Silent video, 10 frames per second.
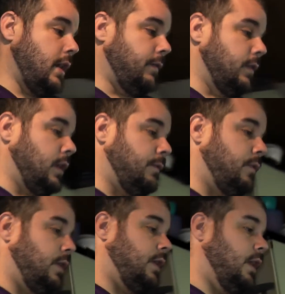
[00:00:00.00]
if you're looking
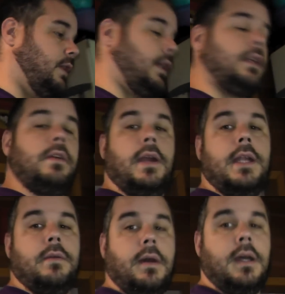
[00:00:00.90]
for a dart that can do
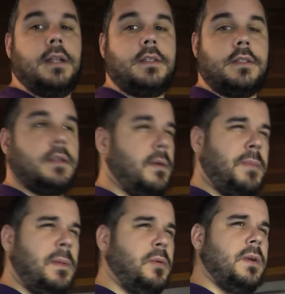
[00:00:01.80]
80 watts.
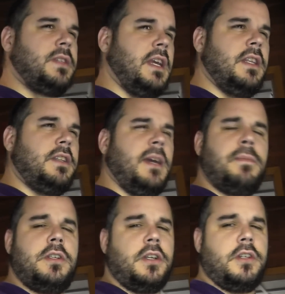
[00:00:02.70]
People were saying the
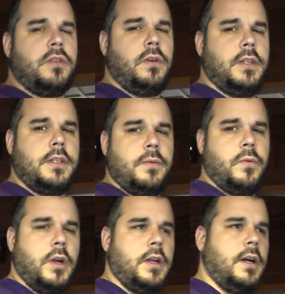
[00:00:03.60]
temperature control doesn't
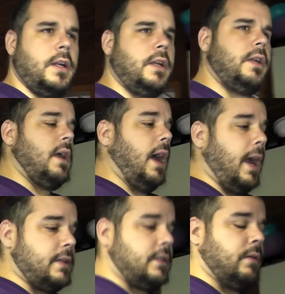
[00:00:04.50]
work on it.
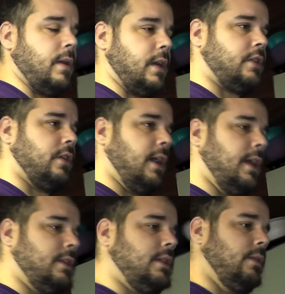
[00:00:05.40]
I still want to try
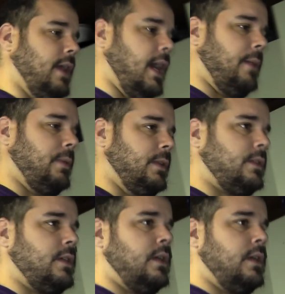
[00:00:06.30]
it and see what happens,